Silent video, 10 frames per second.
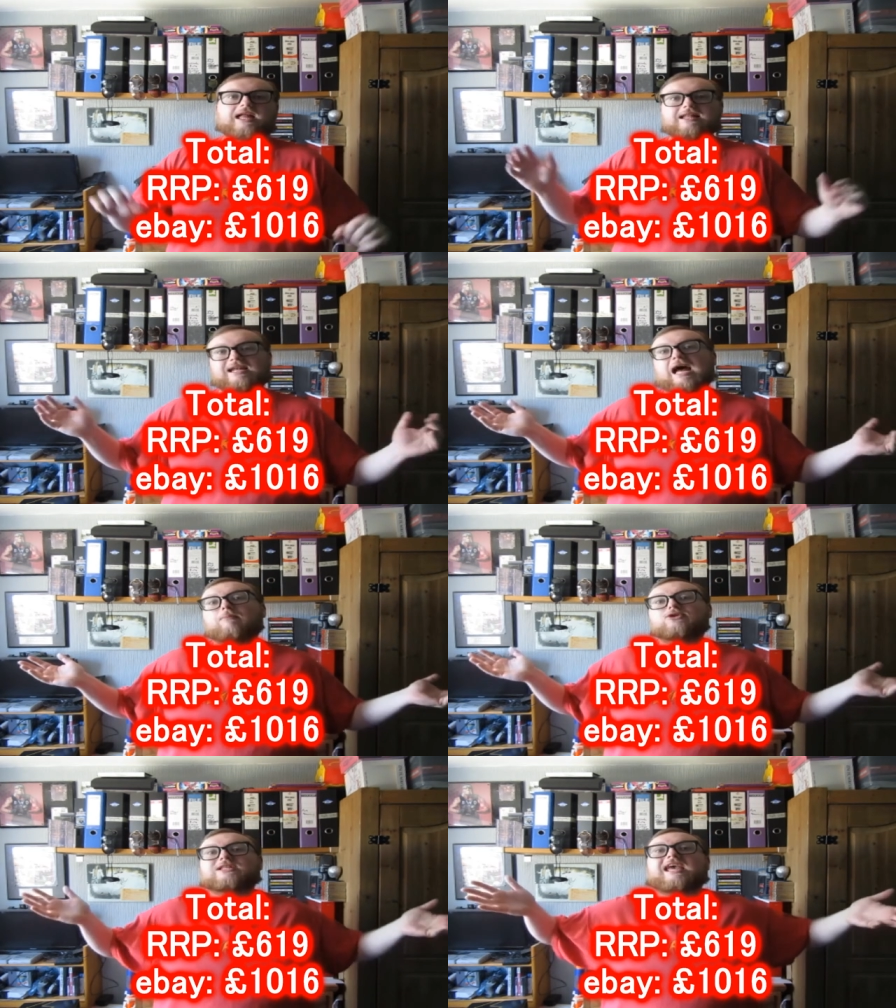and then how
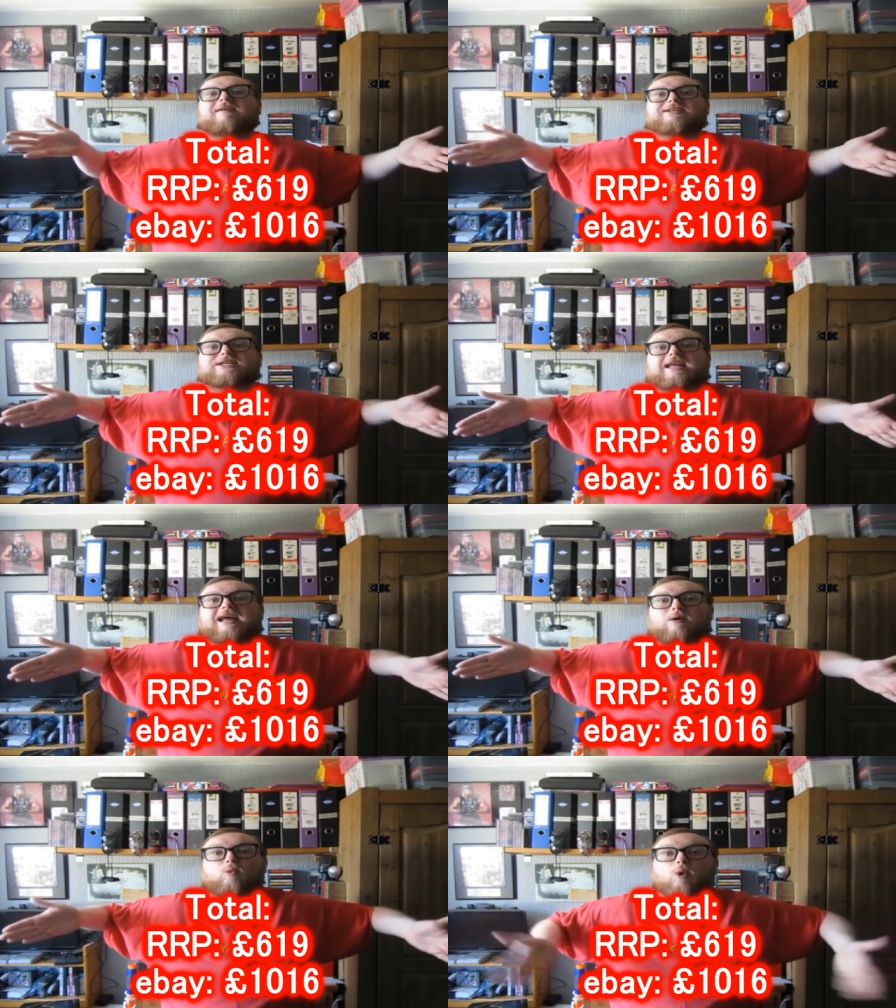much they are actually
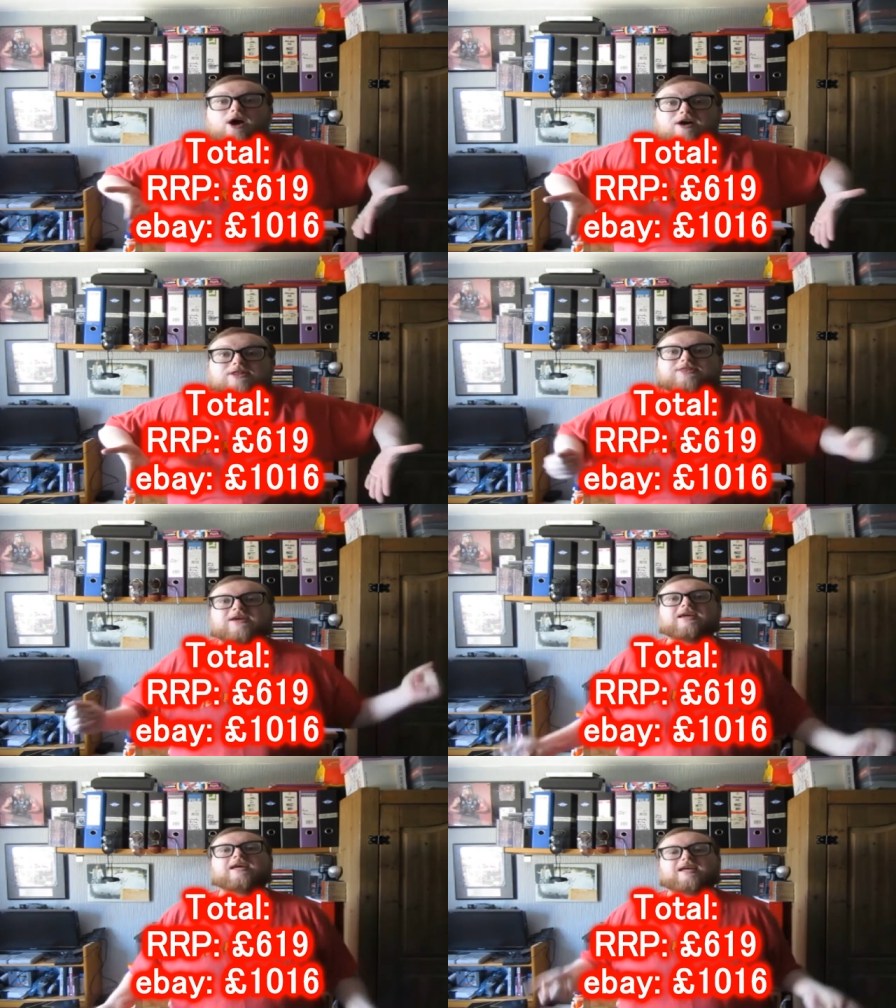now worth
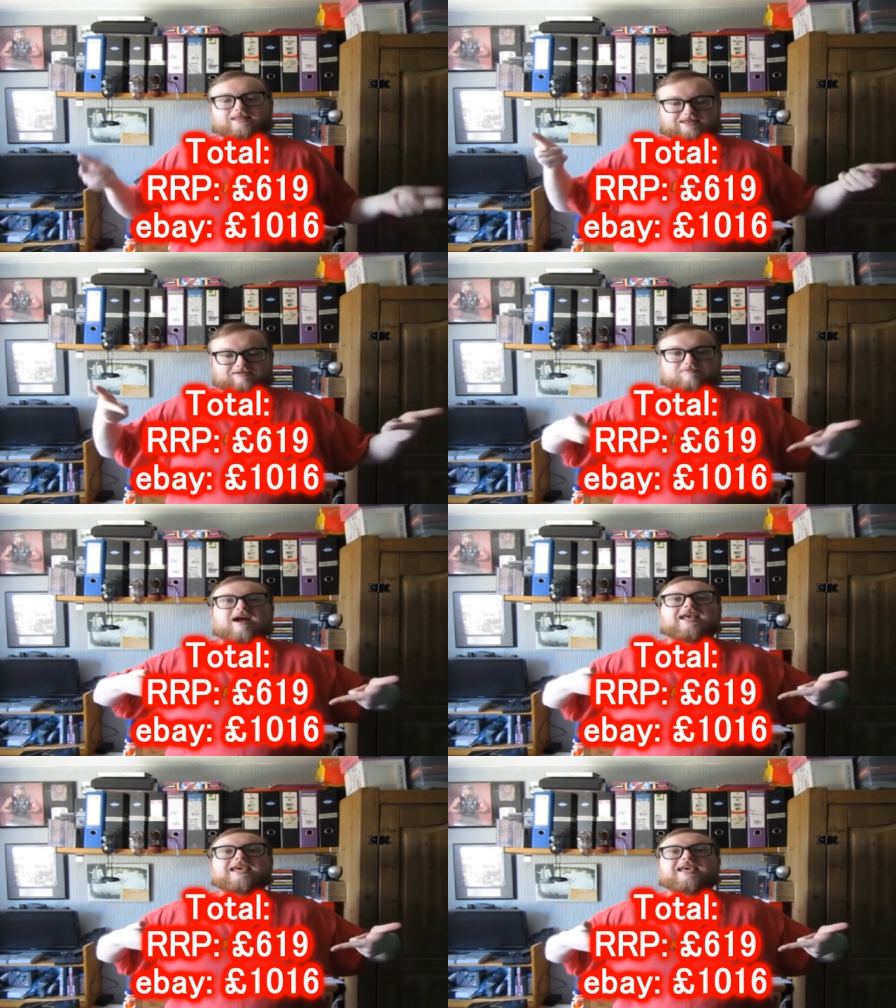they're
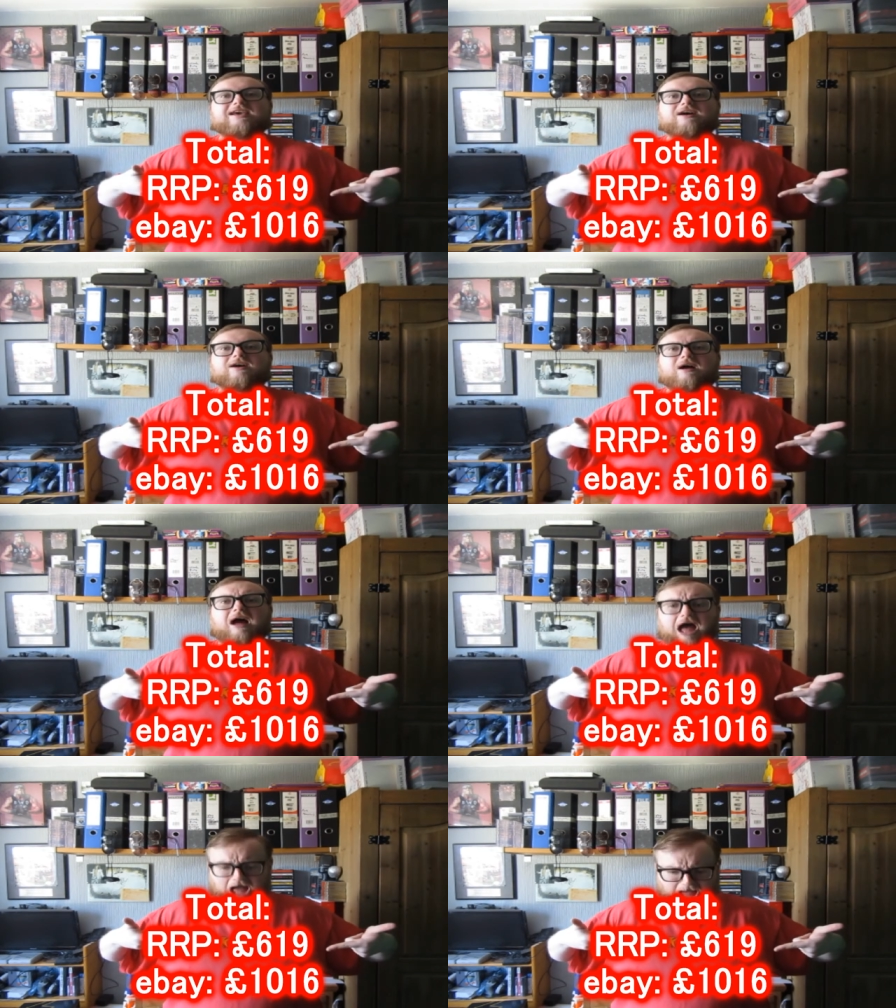right here
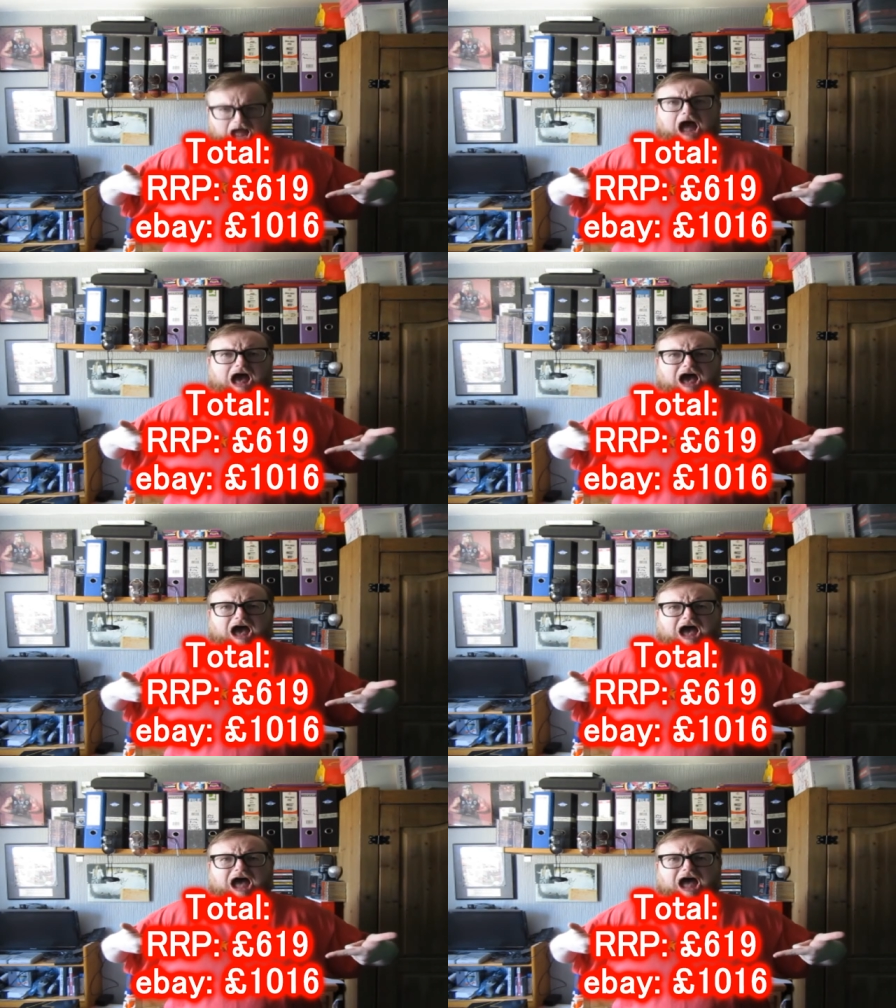
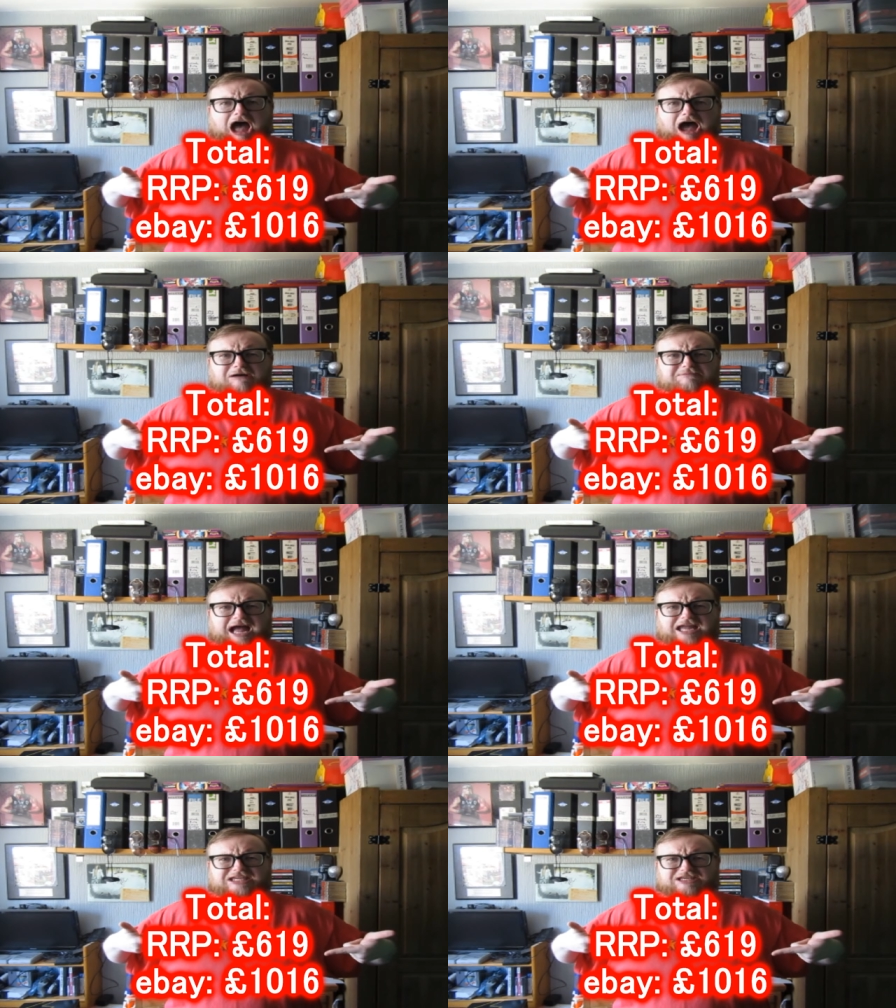oh
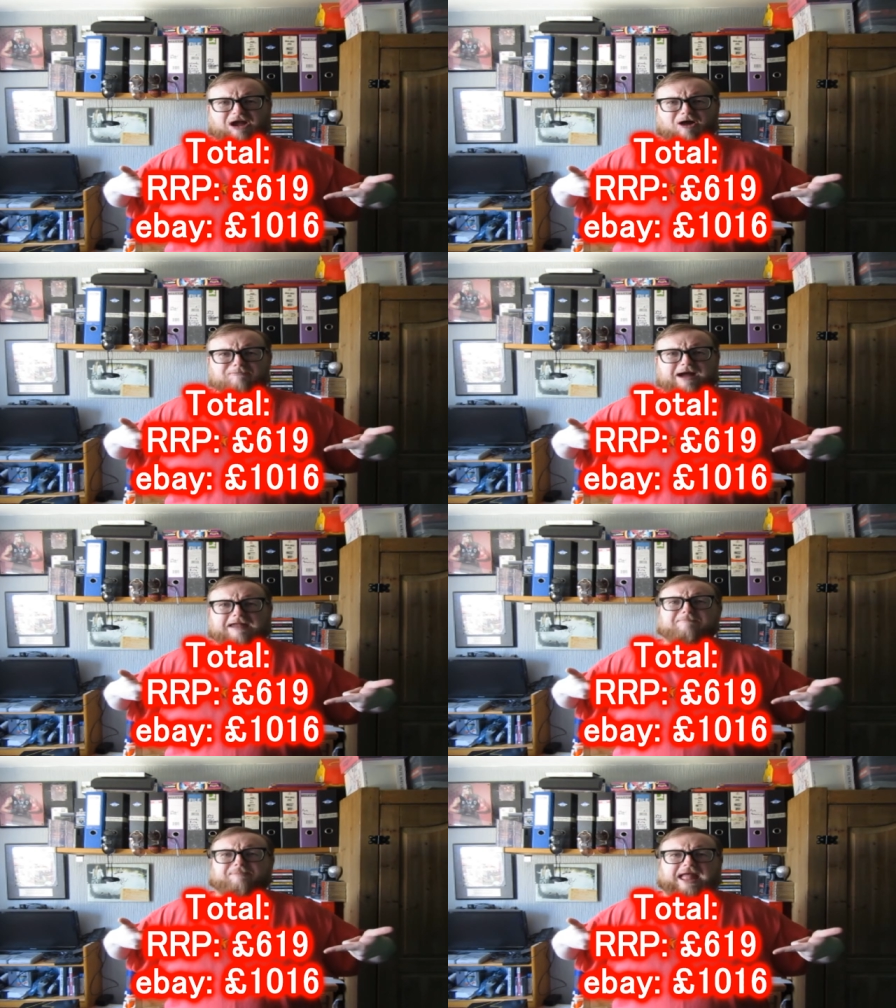my god
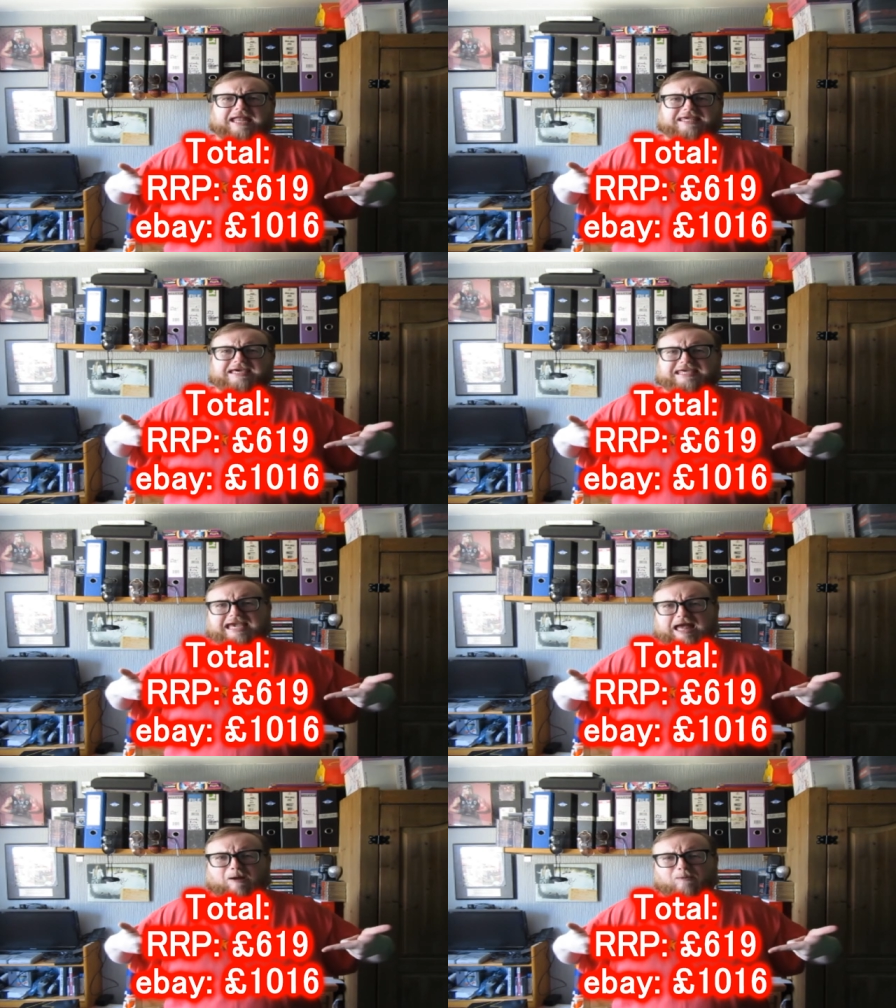my bank
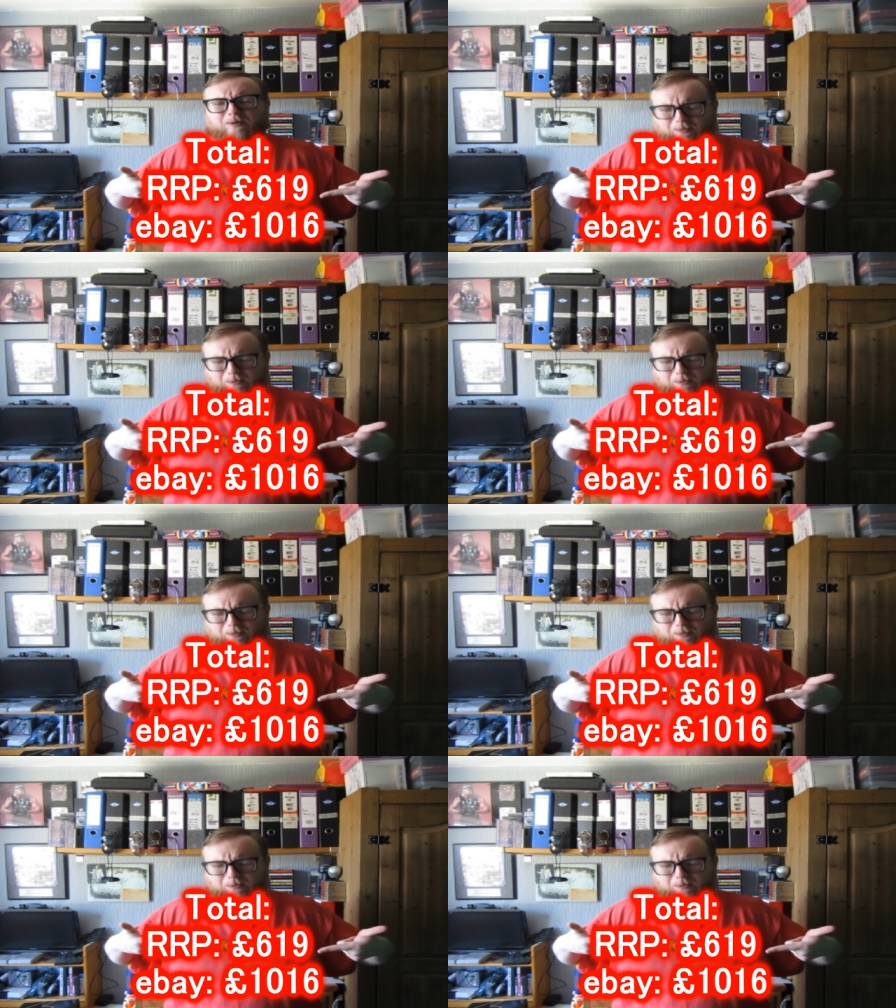account